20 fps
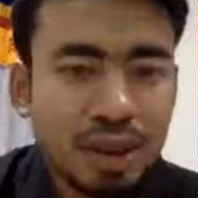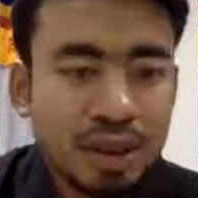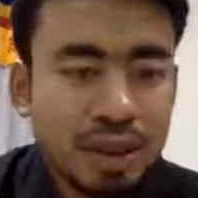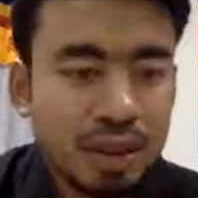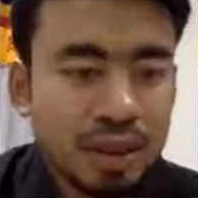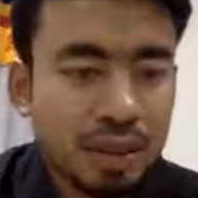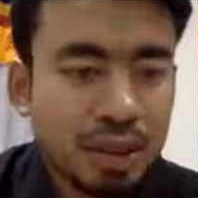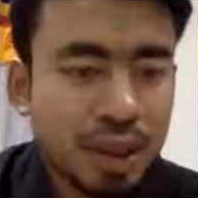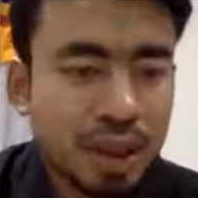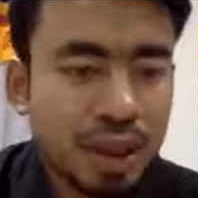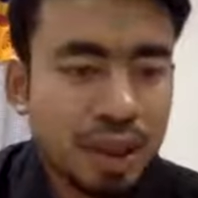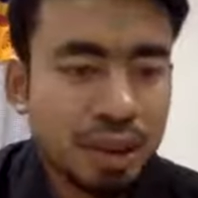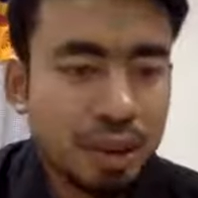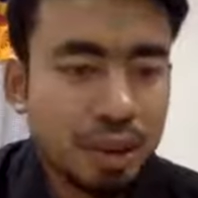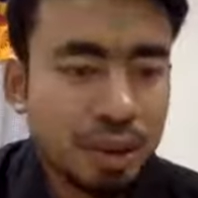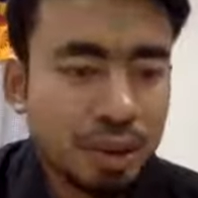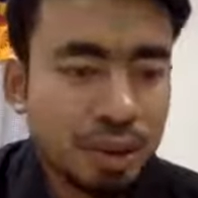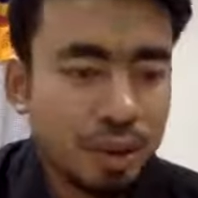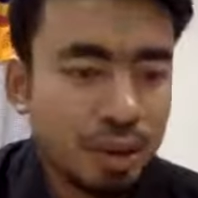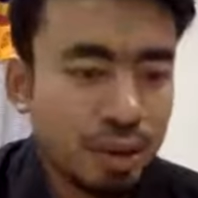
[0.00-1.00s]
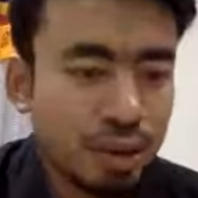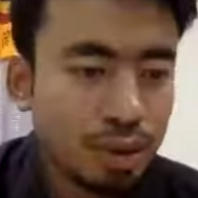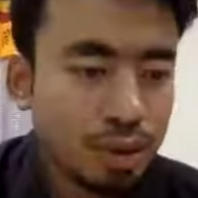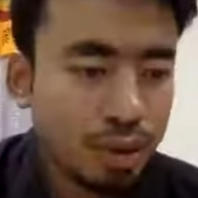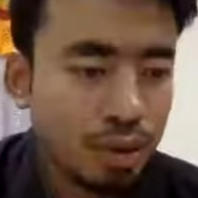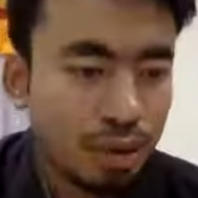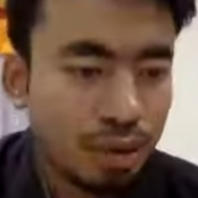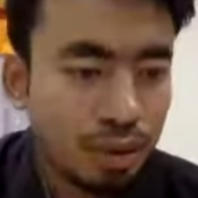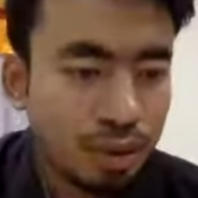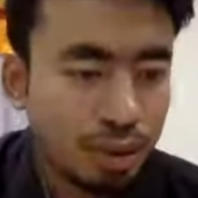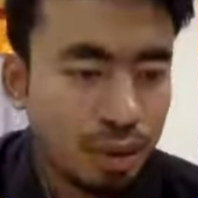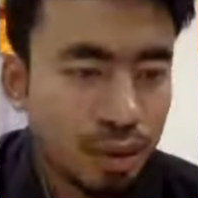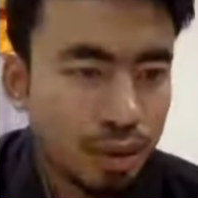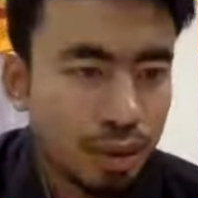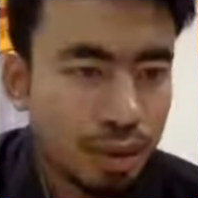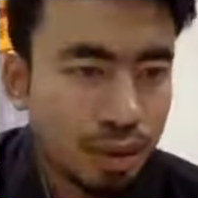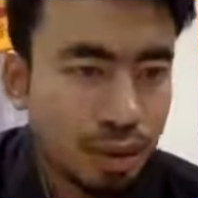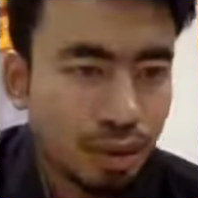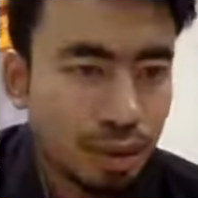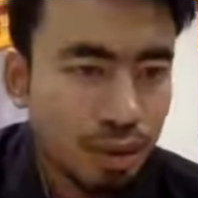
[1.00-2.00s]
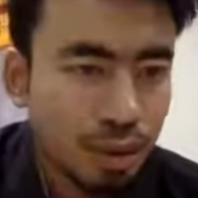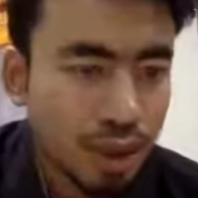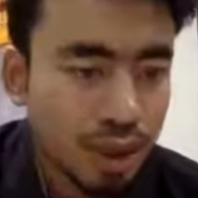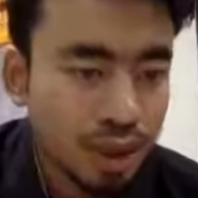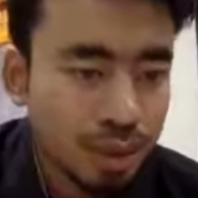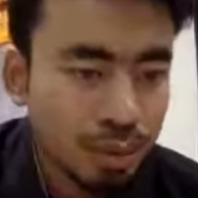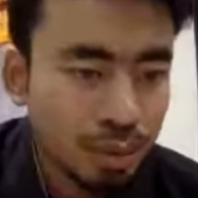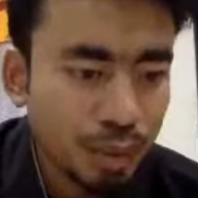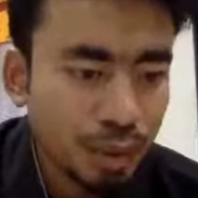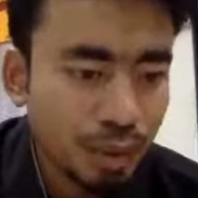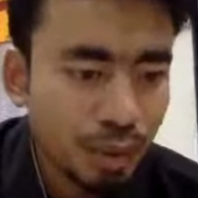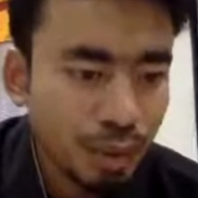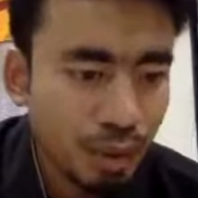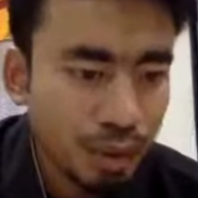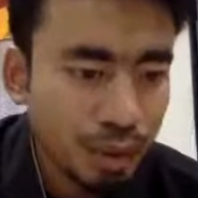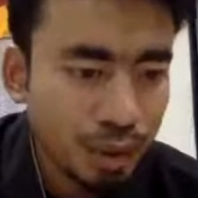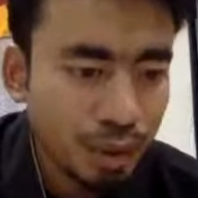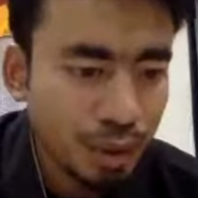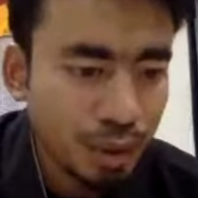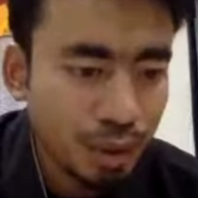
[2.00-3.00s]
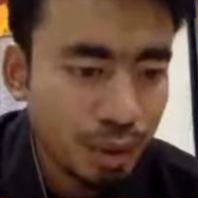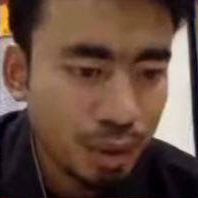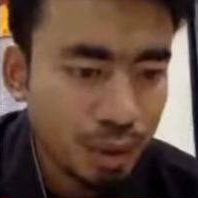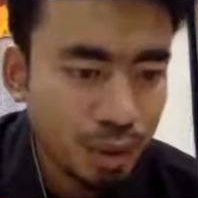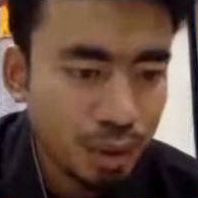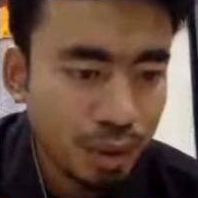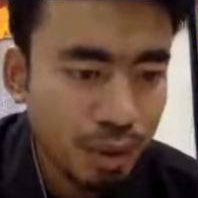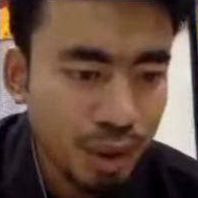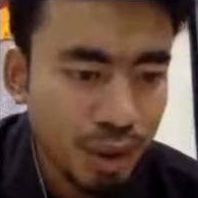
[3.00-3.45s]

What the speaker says: Okay, so let's move on to